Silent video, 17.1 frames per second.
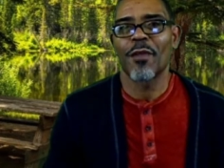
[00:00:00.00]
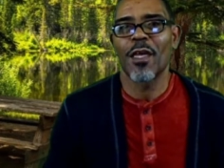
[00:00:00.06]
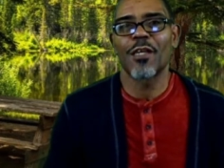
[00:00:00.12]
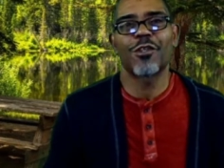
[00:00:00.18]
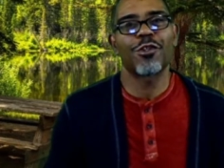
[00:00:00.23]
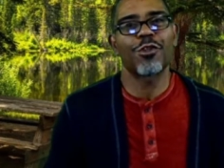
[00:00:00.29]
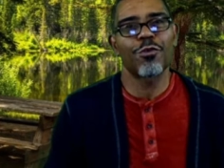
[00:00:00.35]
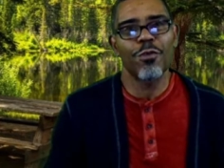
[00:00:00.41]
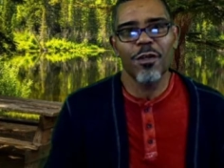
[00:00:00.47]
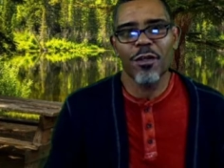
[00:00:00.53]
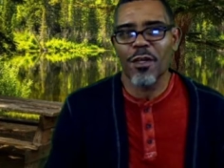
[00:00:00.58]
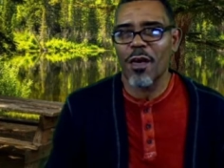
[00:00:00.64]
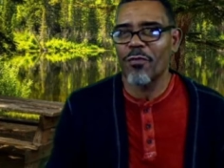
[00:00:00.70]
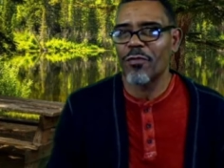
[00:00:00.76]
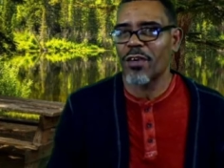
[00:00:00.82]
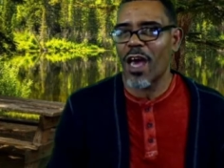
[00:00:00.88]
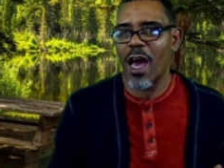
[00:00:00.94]
And sure
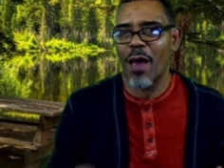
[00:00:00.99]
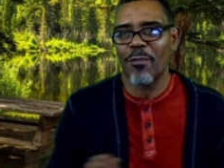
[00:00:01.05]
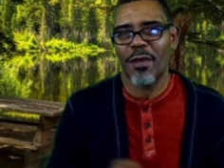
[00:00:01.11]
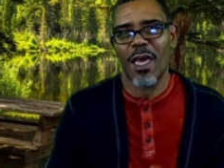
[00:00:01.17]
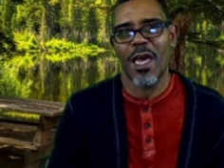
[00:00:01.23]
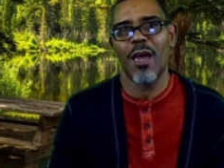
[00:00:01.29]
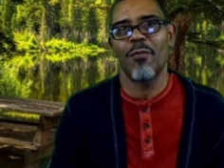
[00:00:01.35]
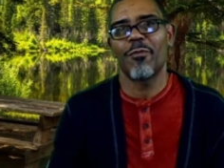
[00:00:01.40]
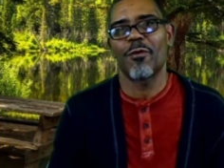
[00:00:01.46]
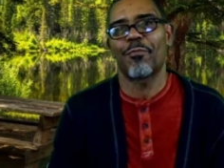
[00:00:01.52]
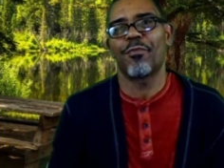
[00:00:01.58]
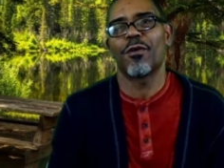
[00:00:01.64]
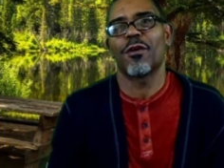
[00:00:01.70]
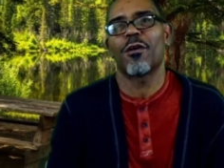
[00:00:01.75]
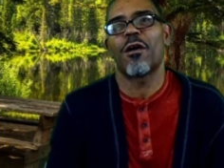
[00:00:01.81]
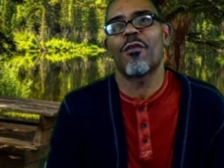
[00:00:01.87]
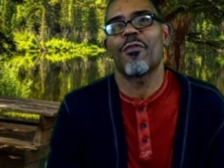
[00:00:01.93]
enough, time came to
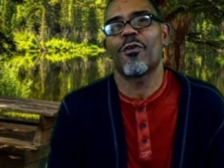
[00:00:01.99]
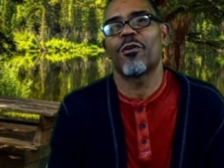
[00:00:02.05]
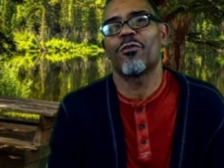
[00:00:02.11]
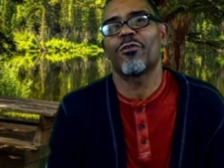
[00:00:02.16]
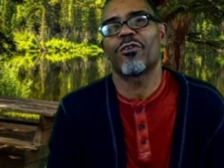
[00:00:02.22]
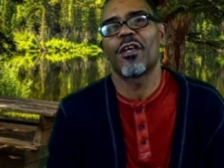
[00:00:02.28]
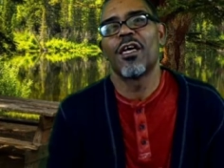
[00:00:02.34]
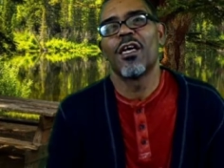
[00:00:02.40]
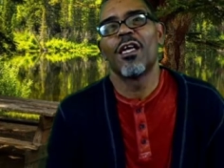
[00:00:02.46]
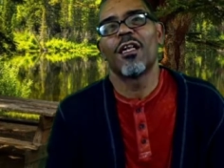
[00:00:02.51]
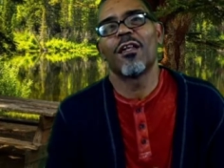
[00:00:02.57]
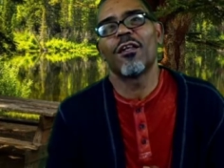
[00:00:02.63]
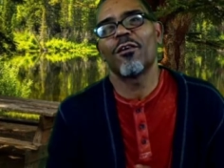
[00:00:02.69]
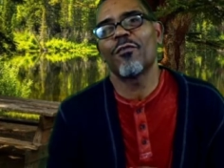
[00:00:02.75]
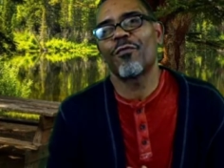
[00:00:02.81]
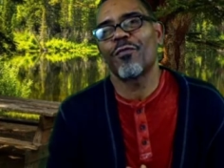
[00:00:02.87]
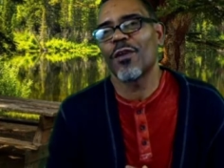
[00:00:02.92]
put on those
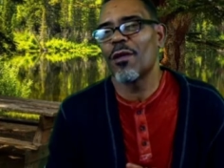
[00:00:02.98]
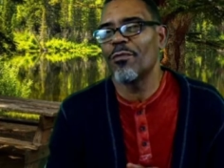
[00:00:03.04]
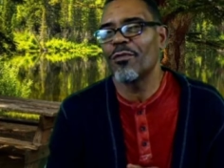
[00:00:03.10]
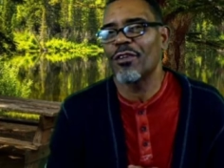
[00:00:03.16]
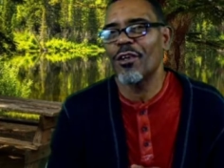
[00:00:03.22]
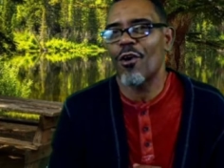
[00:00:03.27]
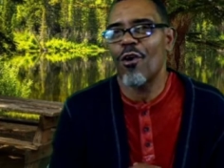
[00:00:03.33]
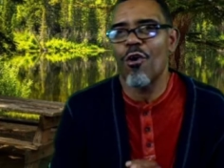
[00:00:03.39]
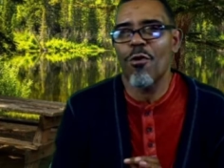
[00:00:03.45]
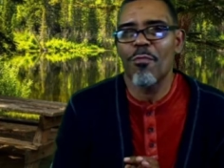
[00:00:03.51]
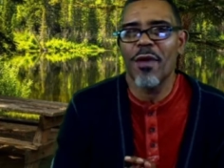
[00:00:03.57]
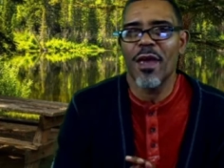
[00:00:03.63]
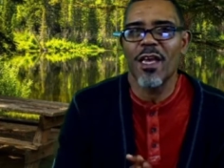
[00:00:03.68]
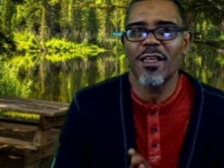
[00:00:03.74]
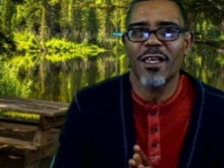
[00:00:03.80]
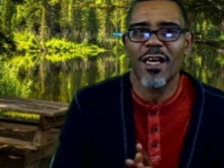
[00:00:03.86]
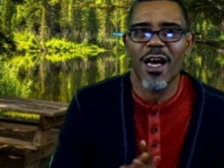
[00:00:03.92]
little flimsy
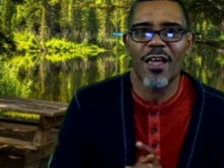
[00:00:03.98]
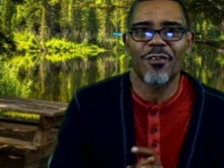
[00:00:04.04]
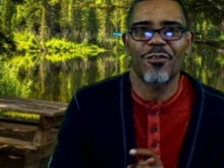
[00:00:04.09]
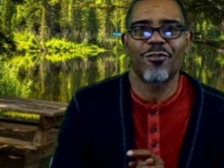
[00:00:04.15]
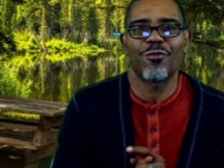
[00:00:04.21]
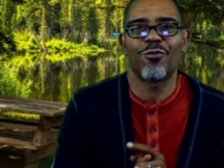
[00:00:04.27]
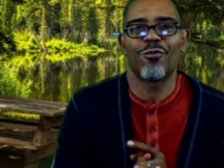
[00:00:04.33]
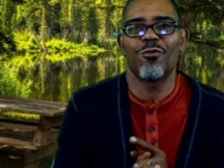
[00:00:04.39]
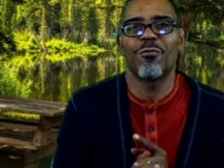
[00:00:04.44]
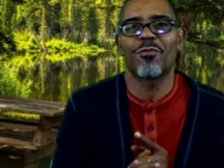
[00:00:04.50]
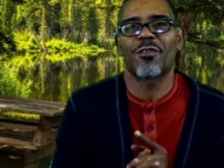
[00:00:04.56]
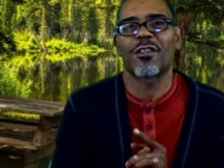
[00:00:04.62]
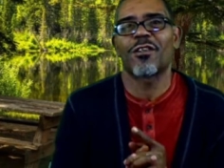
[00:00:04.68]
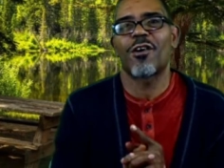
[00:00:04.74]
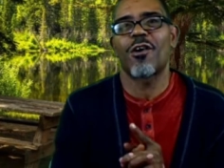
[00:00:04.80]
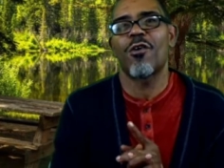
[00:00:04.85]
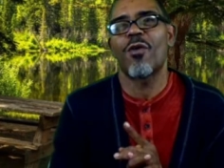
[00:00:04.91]
homemade costumes
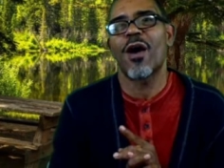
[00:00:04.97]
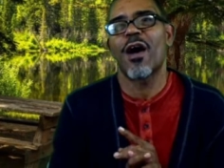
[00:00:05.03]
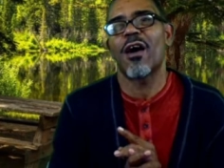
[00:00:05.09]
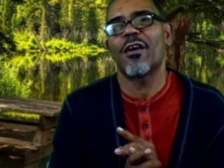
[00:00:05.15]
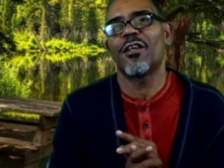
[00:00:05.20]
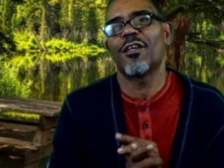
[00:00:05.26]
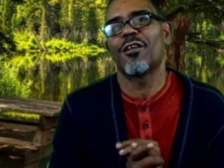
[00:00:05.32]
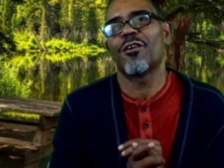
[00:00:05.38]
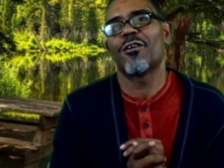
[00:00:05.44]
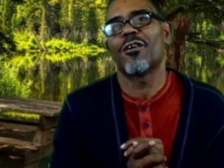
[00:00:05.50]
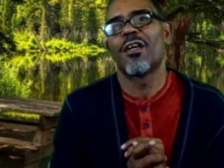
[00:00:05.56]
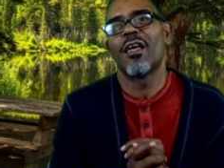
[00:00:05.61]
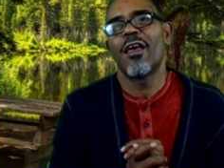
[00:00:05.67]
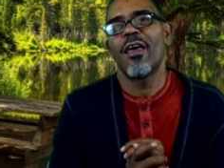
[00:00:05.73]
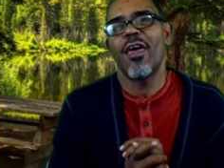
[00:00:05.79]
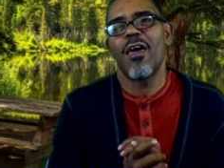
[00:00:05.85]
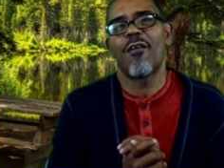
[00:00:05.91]
and go out here
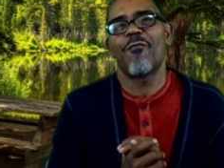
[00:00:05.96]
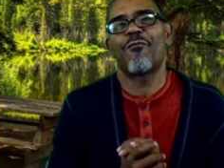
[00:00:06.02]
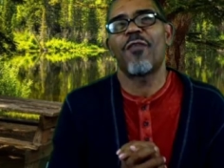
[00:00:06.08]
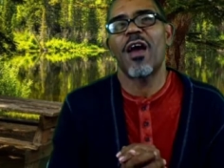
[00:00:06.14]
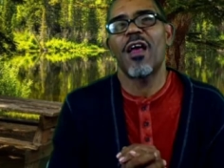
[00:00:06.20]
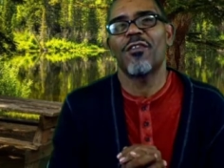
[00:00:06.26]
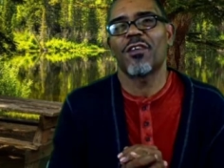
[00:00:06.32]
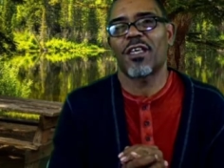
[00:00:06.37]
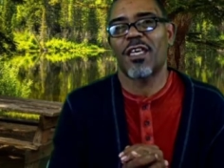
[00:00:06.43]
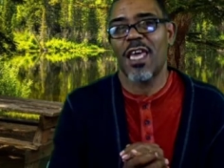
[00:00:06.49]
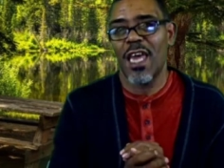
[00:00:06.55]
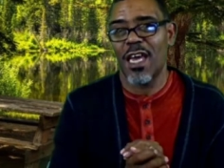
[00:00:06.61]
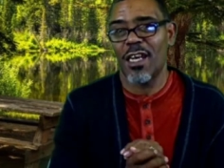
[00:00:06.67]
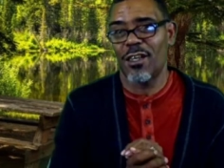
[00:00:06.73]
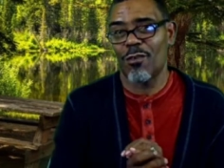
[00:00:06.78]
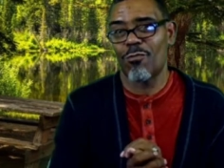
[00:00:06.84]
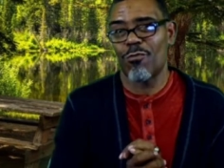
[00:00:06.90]
and fight the
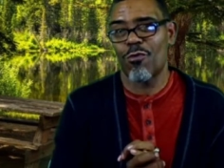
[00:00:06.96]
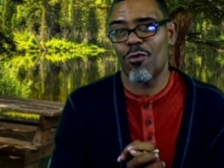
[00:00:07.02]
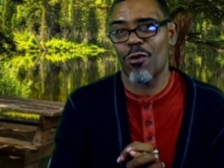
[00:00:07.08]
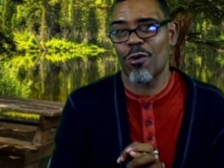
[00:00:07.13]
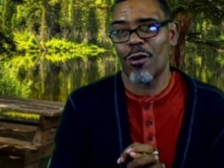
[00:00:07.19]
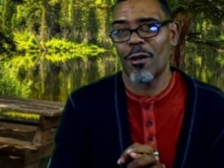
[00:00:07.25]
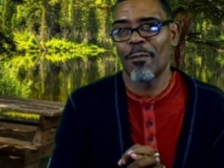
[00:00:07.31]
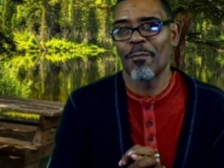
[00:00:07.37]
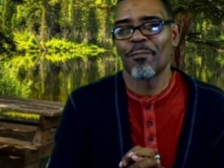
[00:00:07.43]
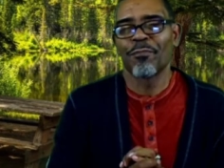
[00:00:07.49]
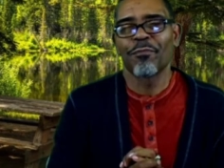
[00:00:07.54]
candy war,